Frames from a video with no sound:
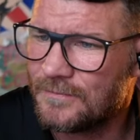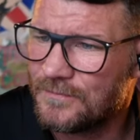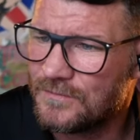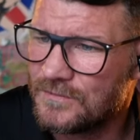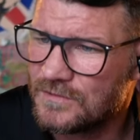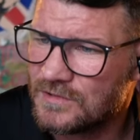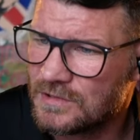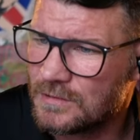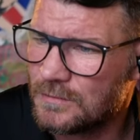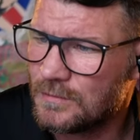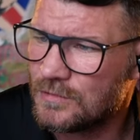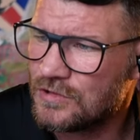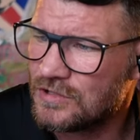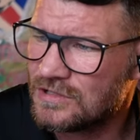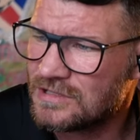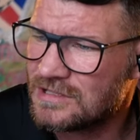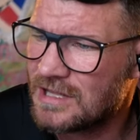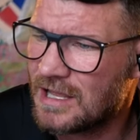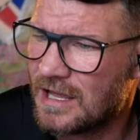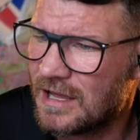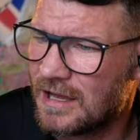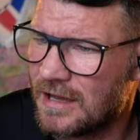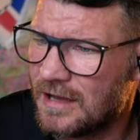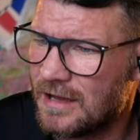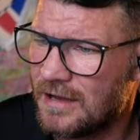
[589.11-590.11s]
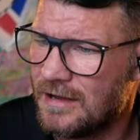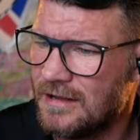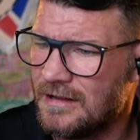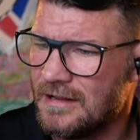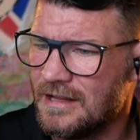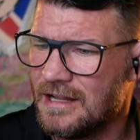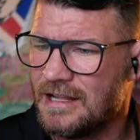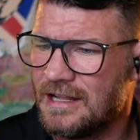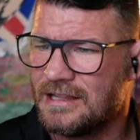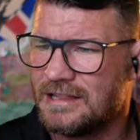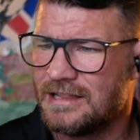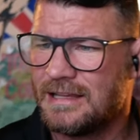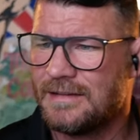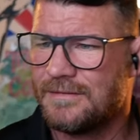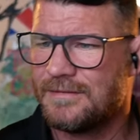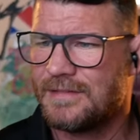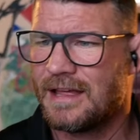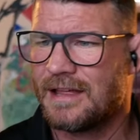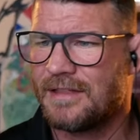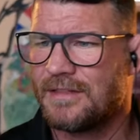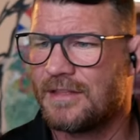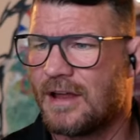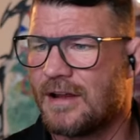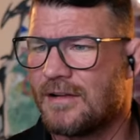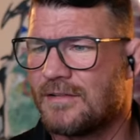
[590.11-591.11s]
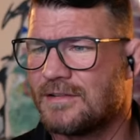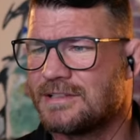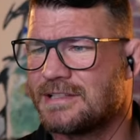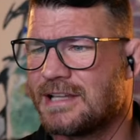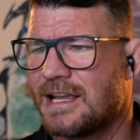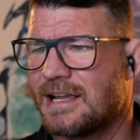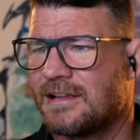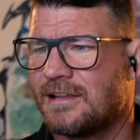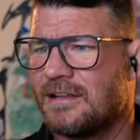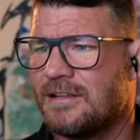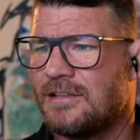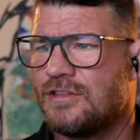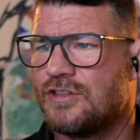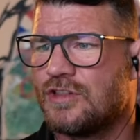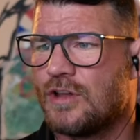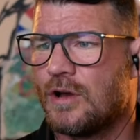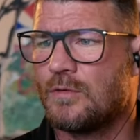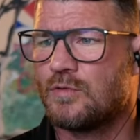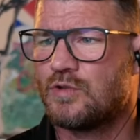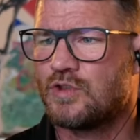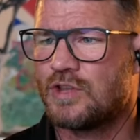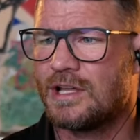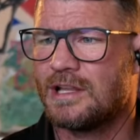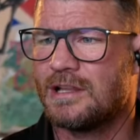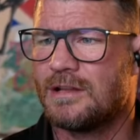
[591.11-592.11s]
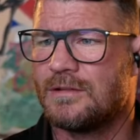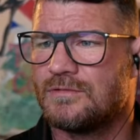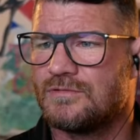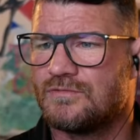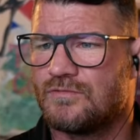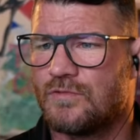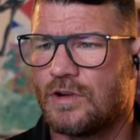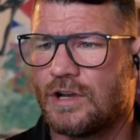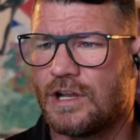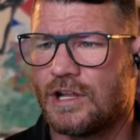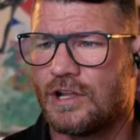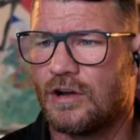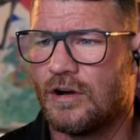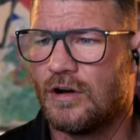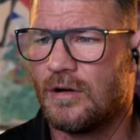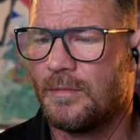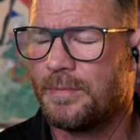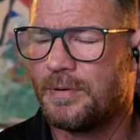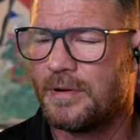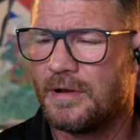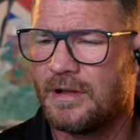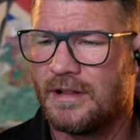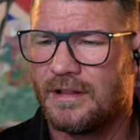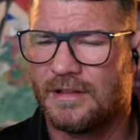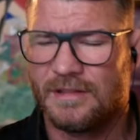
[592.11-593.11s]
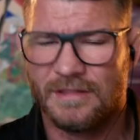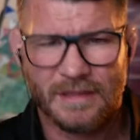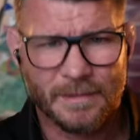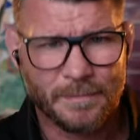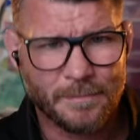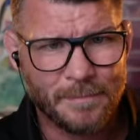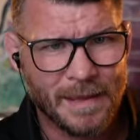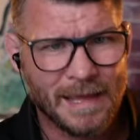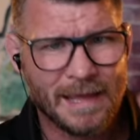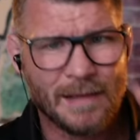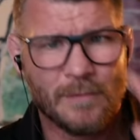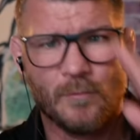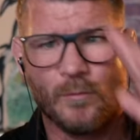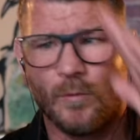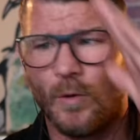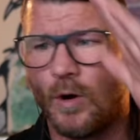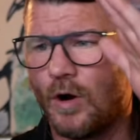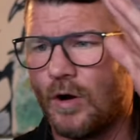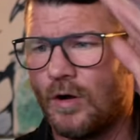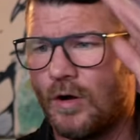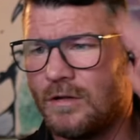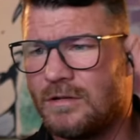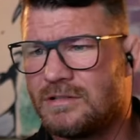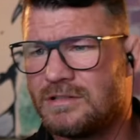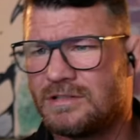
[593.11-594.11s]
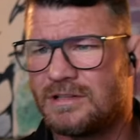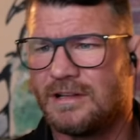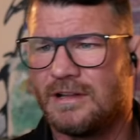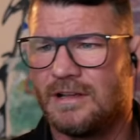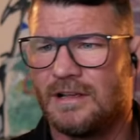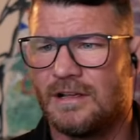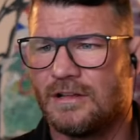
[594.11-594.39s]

So we'll just uh, leave that there a second. Joe Schilling's running up the pit walls.